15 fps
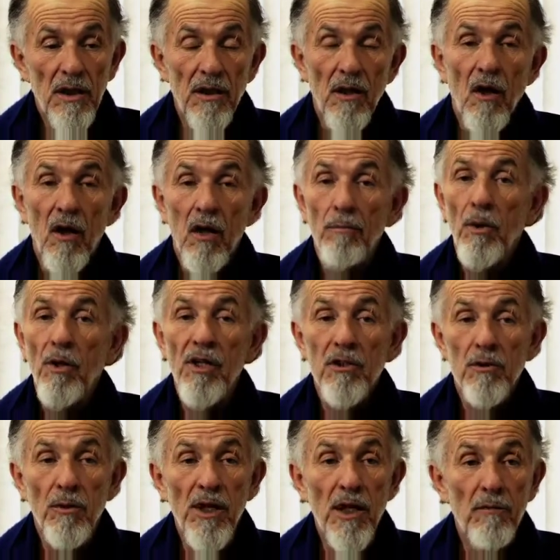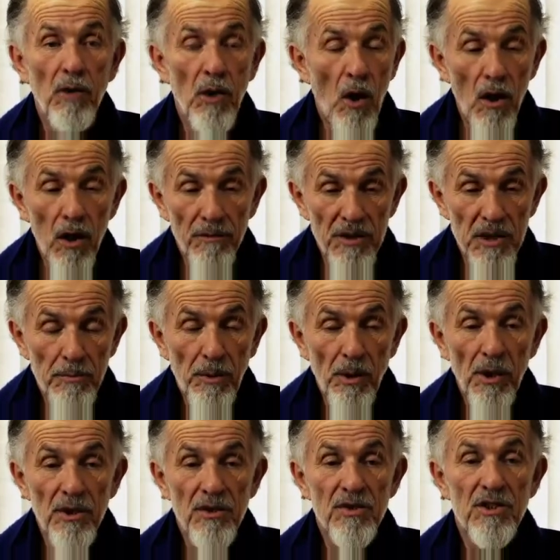in a harmonious way with all of its
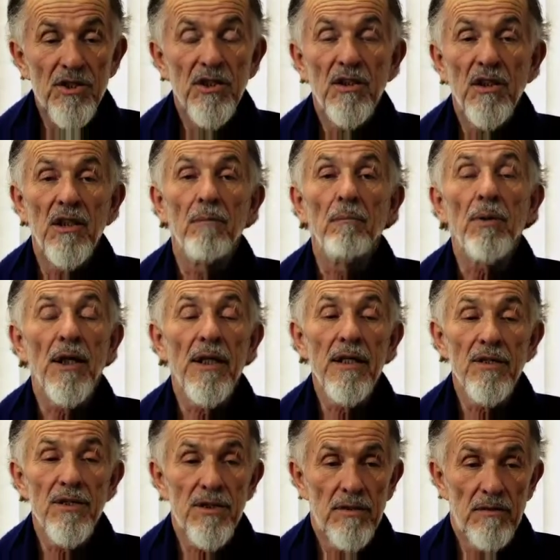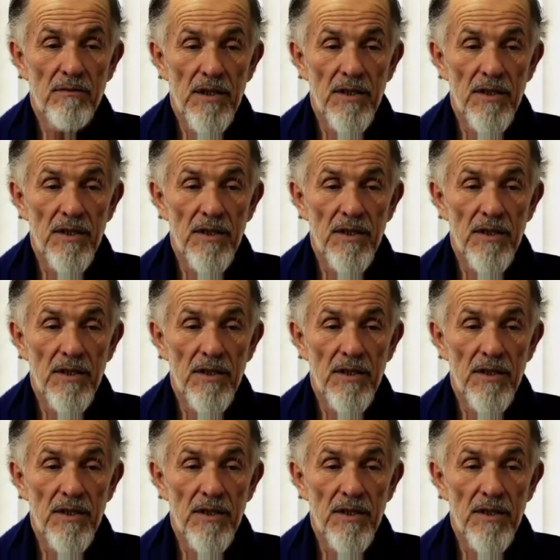parts in place.